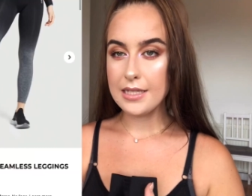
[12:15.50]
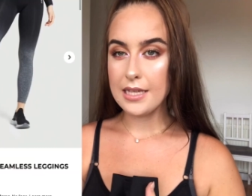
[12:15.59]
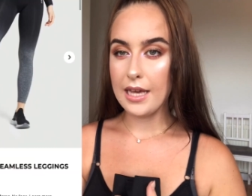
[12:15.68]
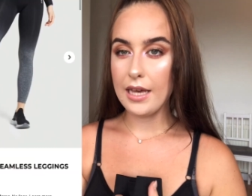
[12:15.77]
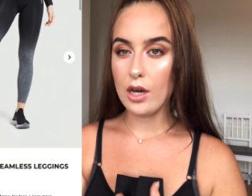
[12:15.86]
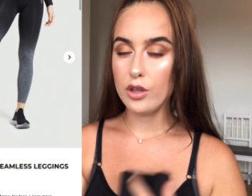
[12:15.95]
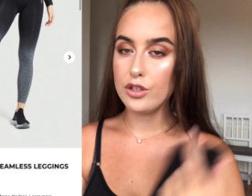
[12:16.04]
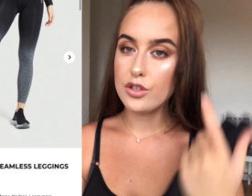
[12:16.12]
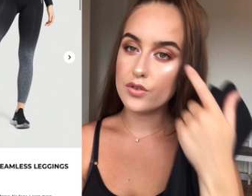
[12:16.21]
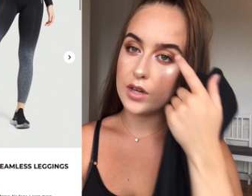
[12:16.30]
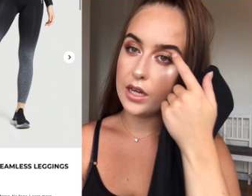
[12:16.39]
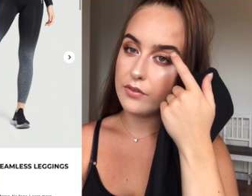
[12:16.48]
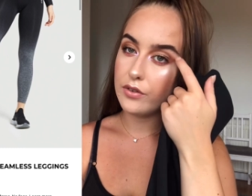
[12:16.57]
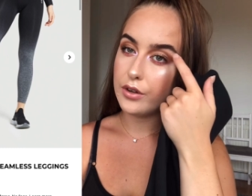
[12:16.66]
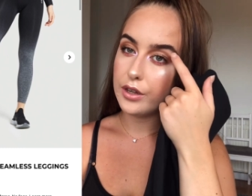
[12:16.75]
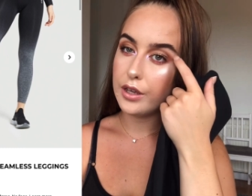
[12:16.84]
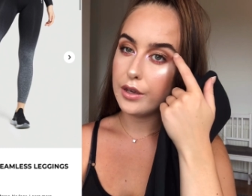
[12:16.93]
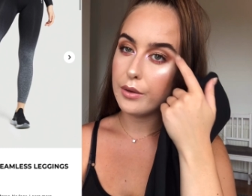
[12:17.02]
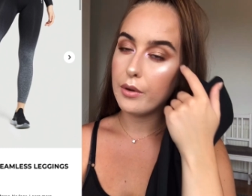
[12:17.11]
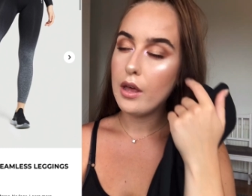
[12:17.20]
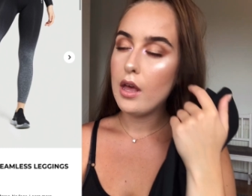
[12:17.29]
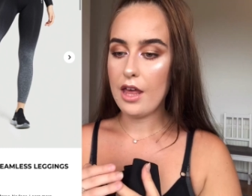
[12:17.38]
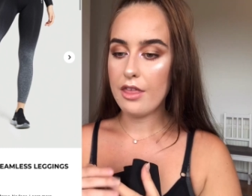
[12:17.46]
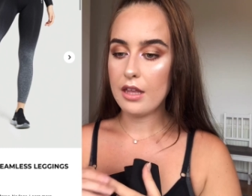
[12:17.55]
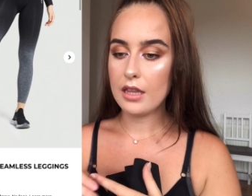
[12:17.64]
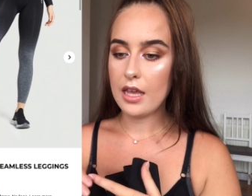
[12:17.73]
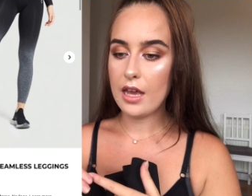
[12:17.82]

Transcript: here on the screen for you. I think they are